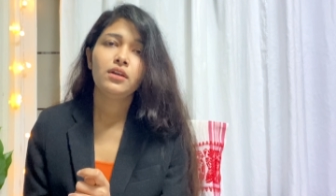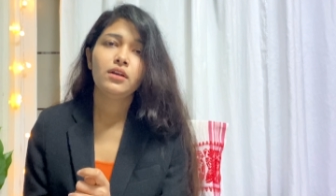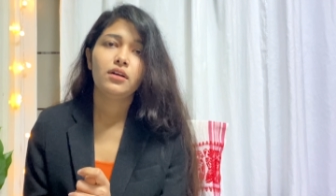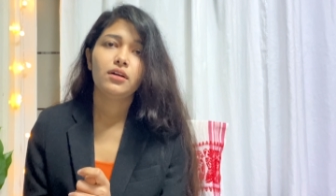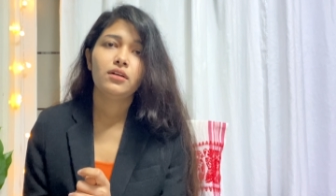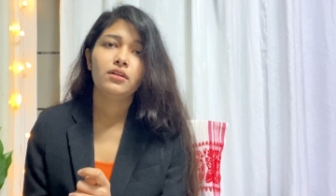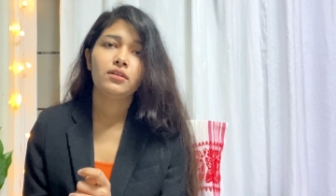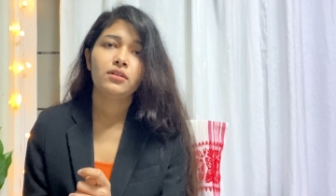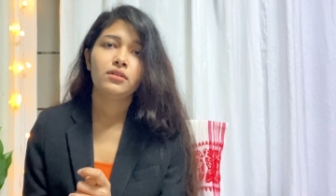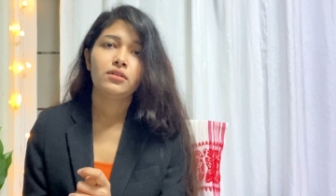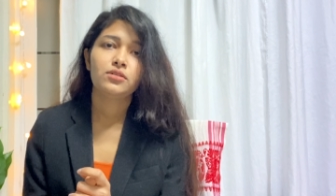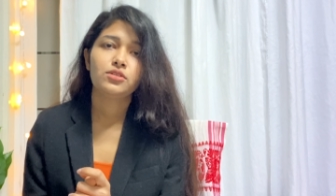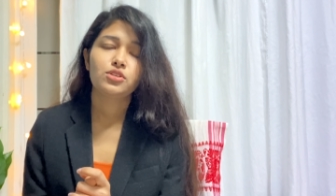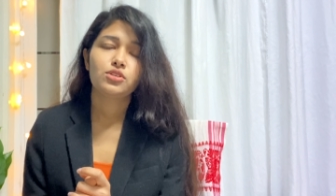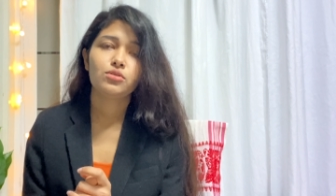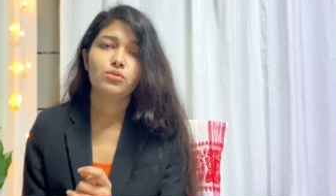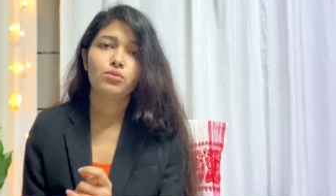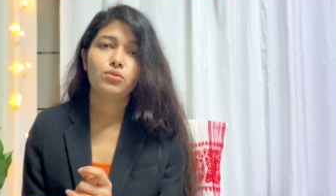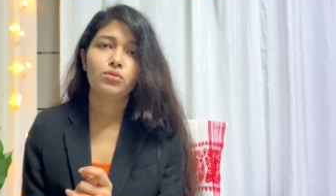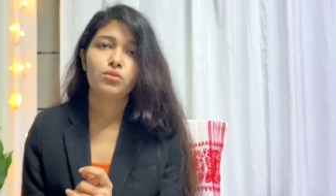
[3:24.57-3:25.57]
uh,
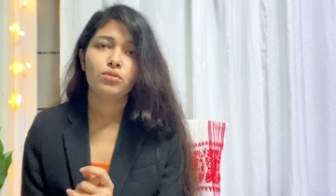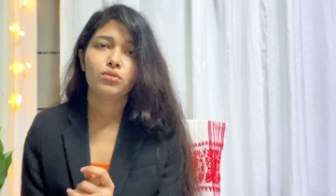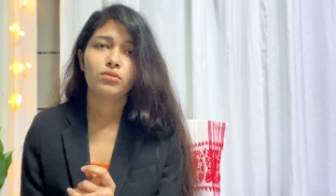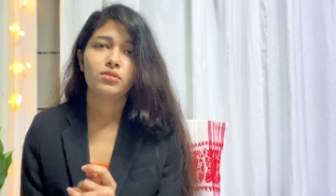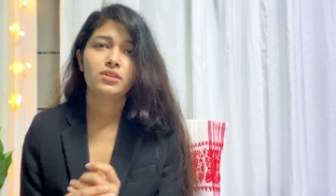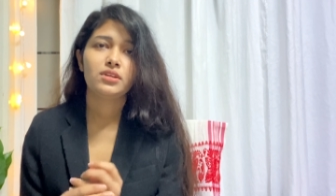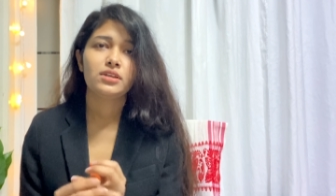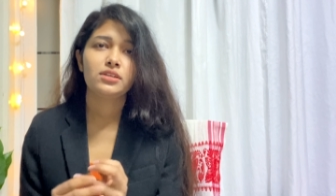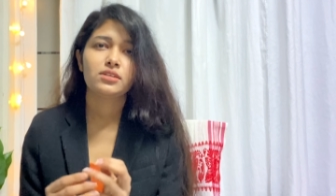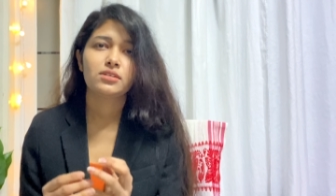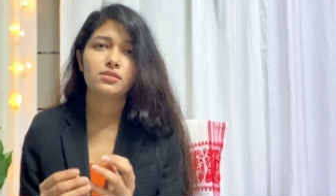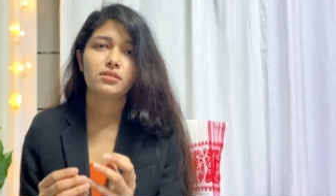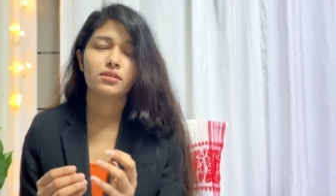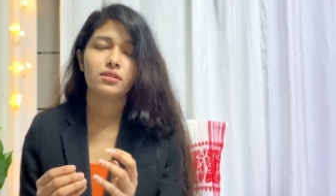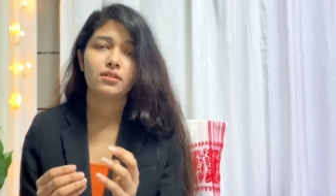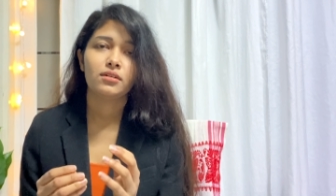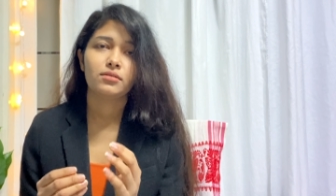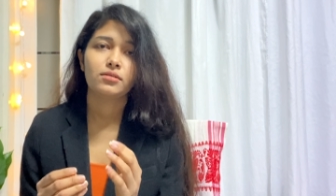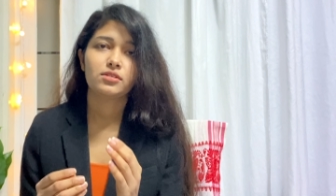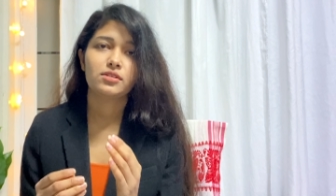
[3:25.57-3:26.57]
so these
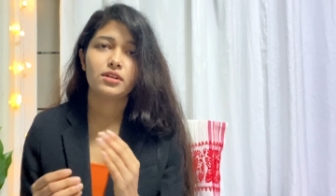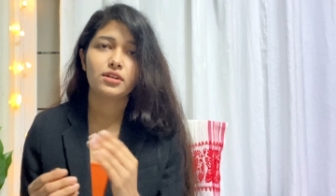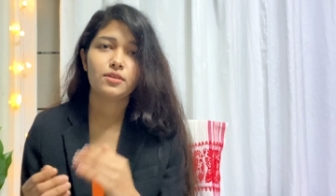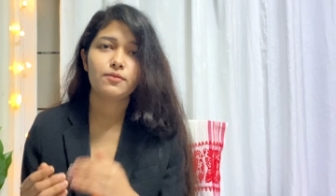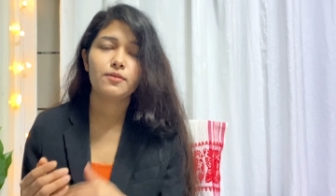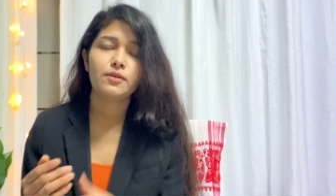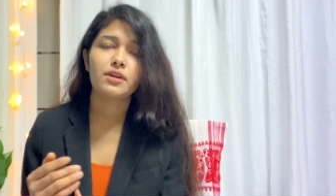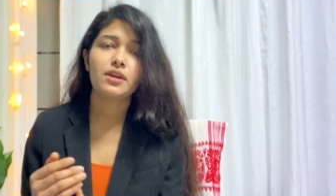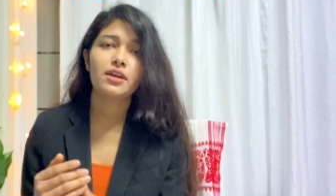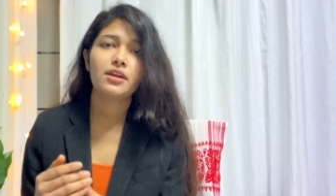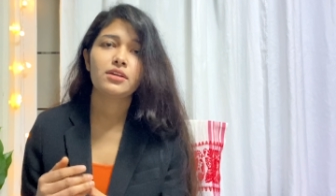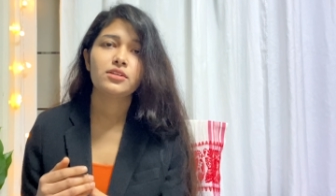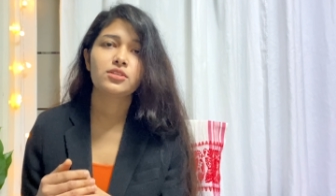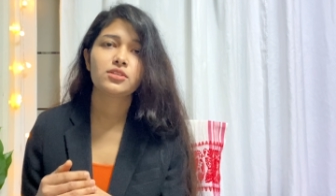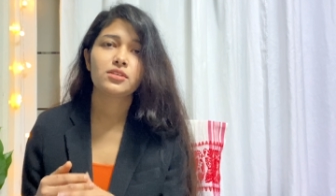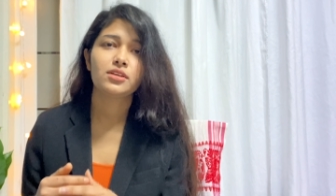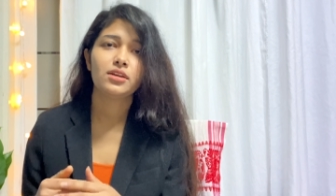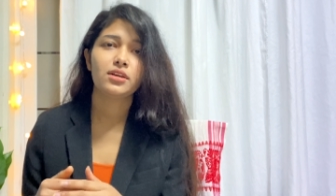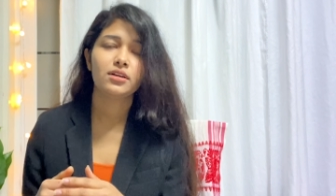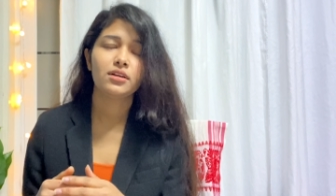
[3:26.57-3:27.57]
uh,
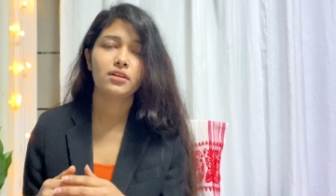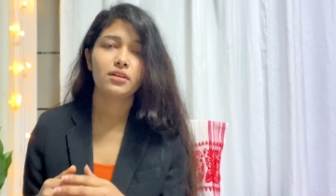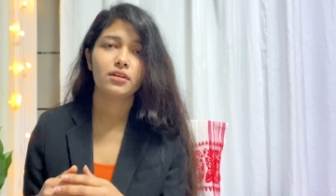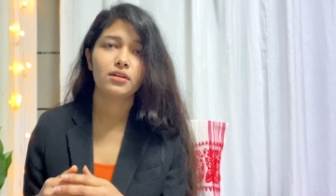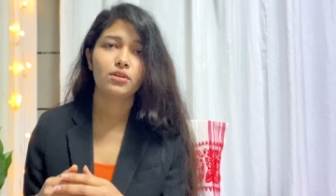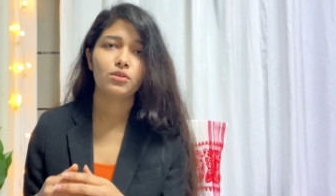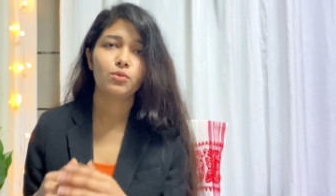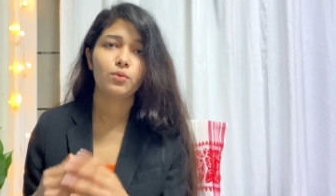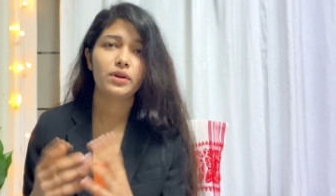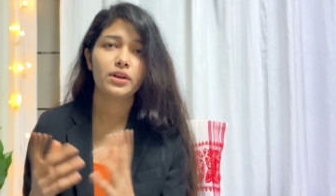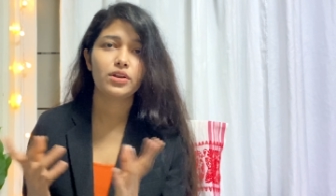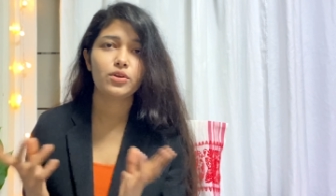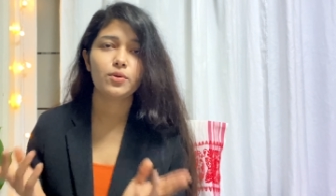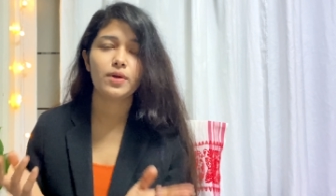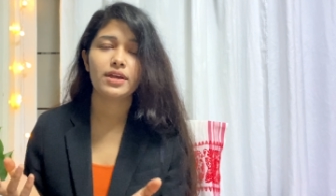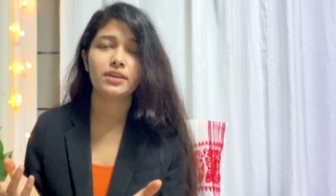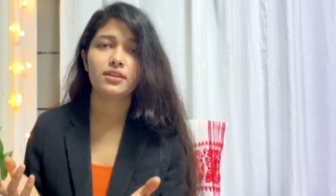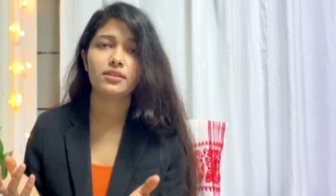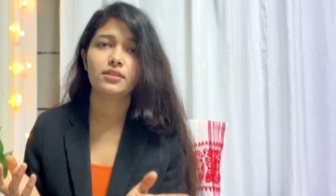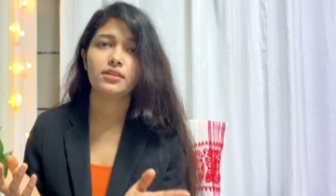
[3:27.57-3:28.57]
certificates uh, where you
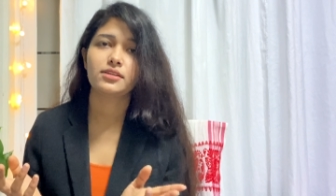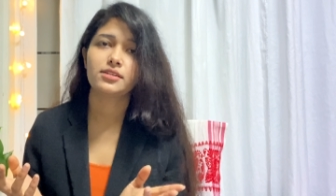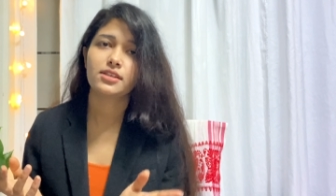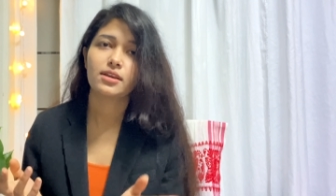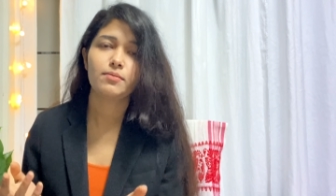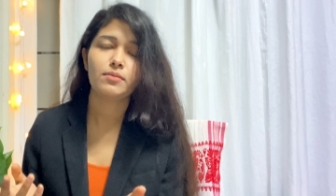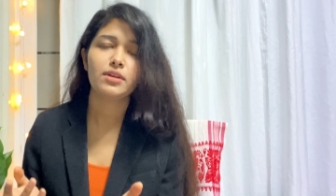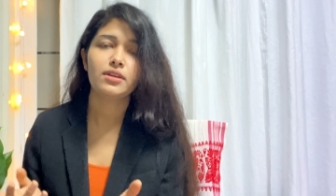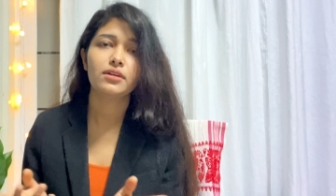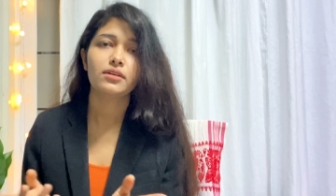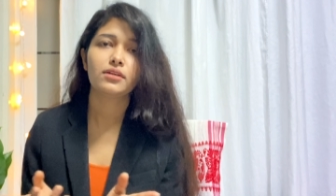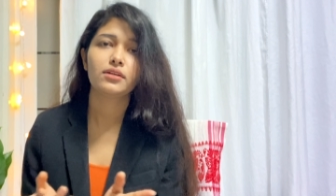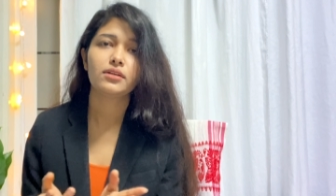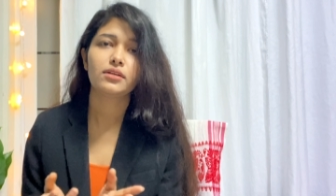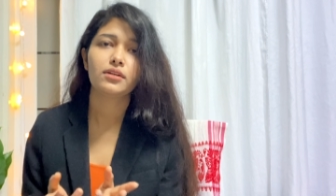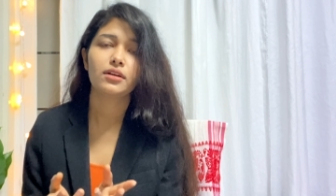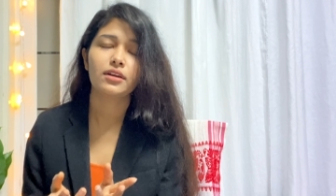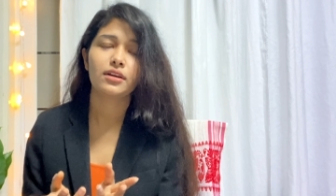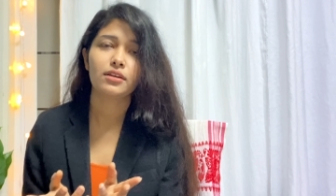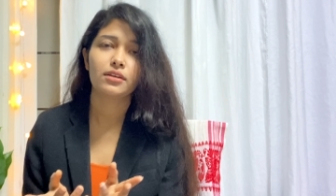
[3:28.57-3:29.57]
attended
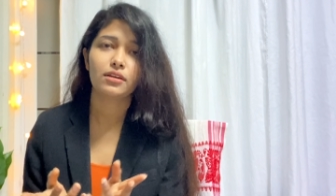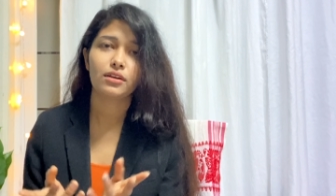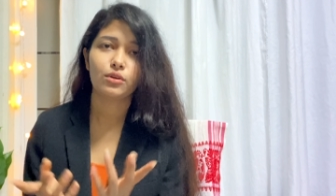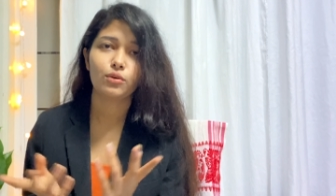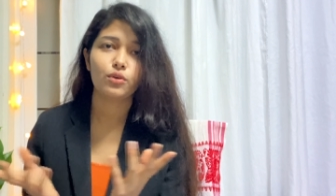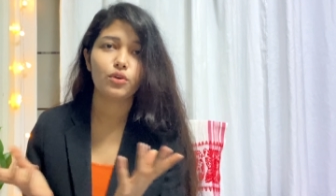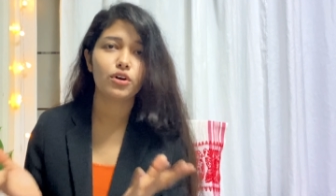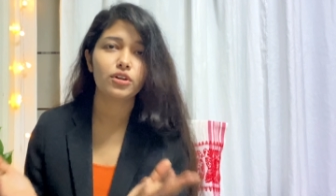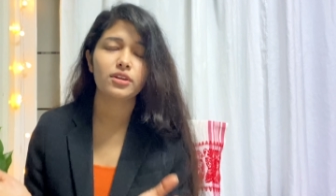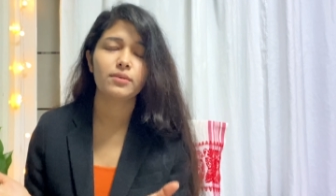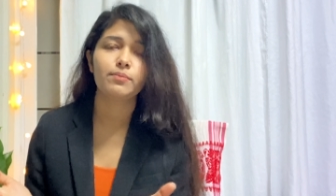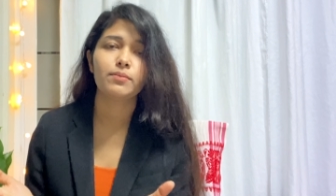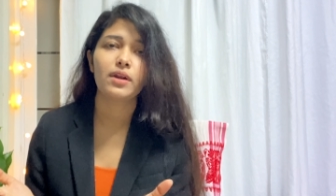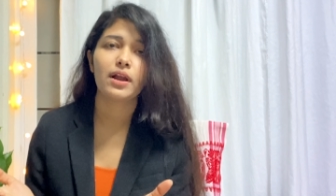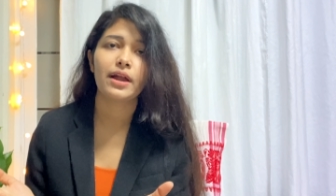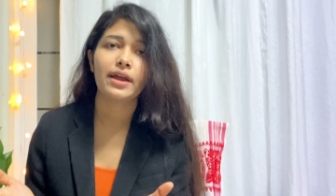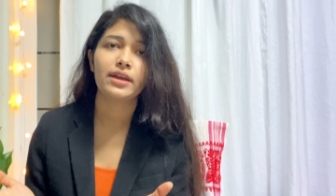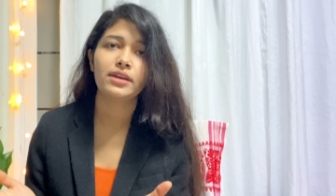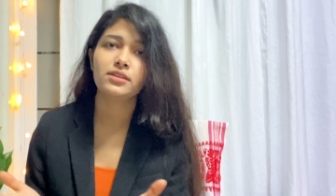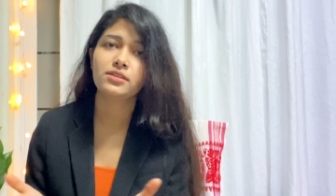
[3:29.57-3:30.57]
seminar and you got a
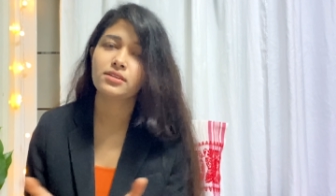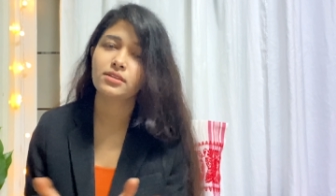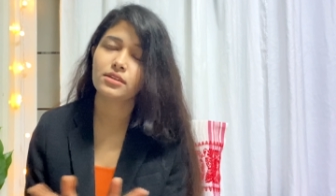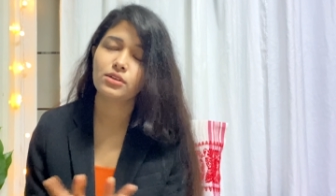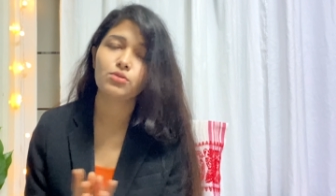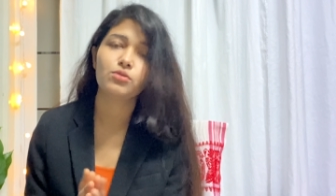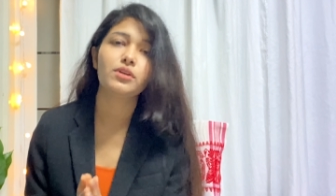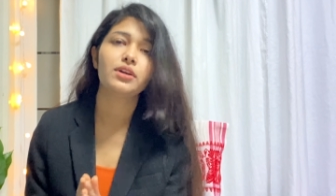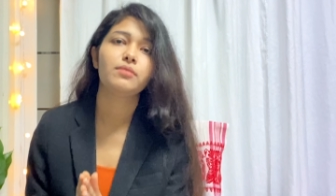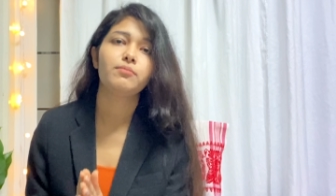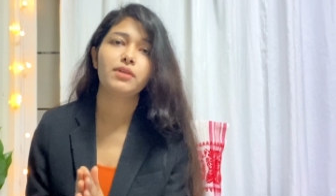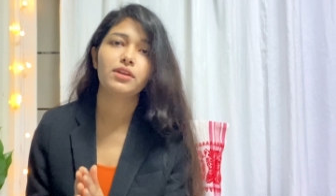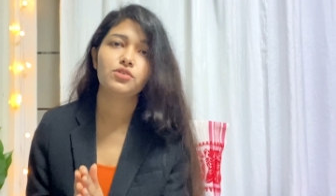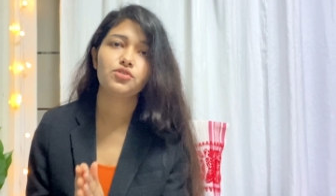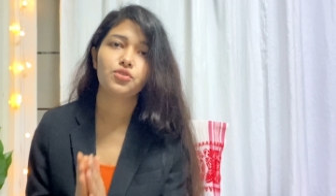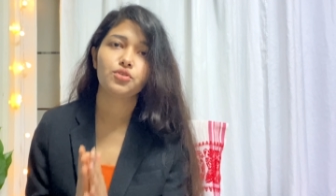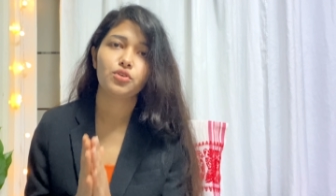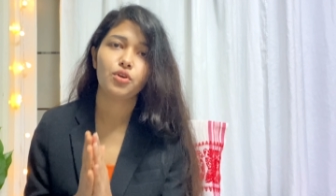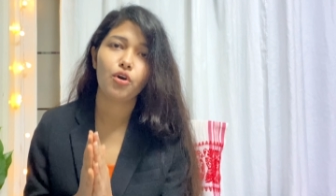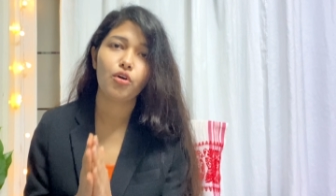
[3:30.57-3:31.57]
prize you can
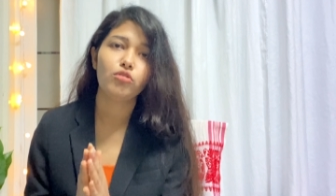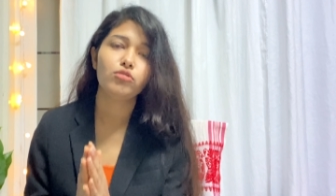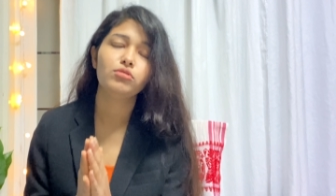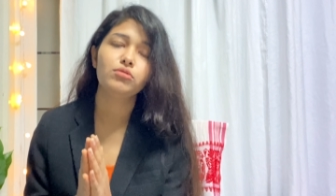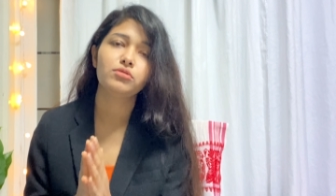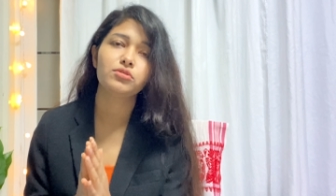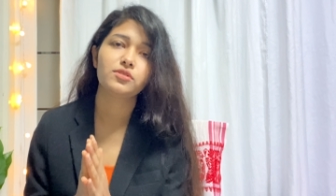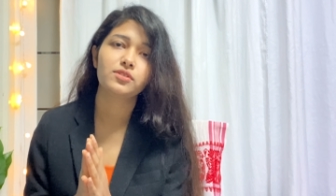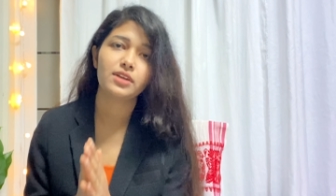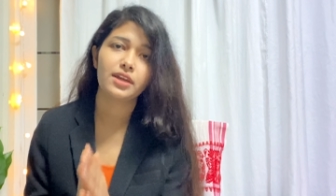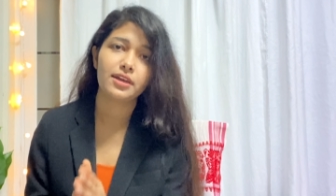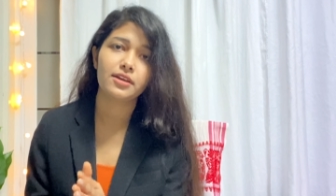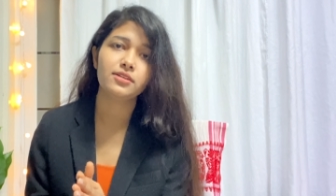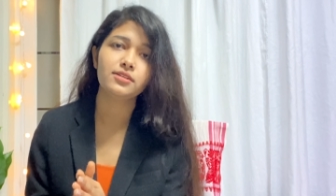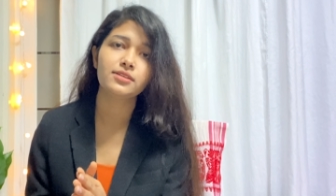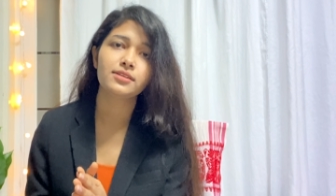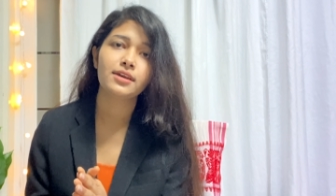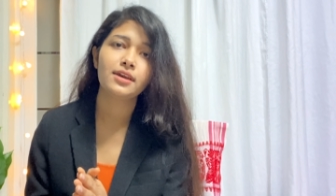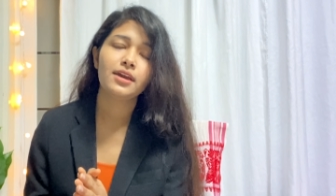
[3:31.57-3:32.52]
mention all those things